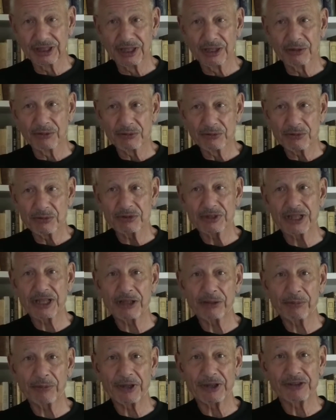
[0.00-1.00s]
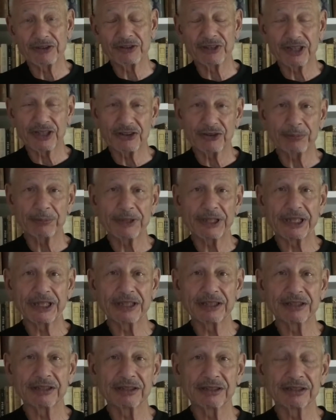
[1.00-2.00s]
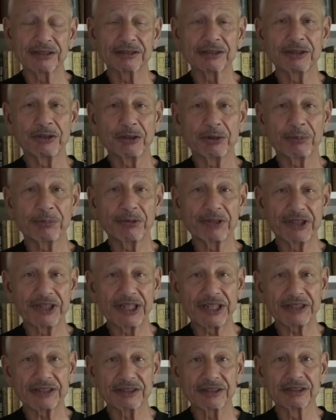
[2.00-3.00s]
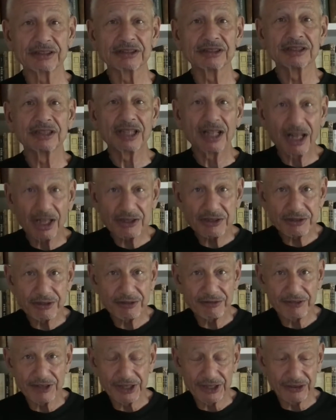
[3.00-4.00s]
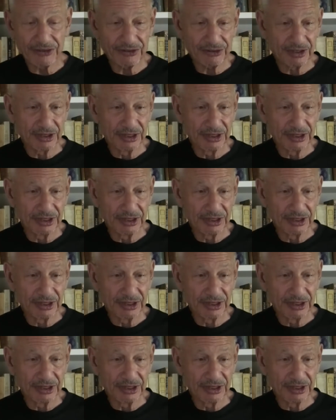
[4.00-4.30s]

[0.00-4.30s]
won't help us explain or predict other events.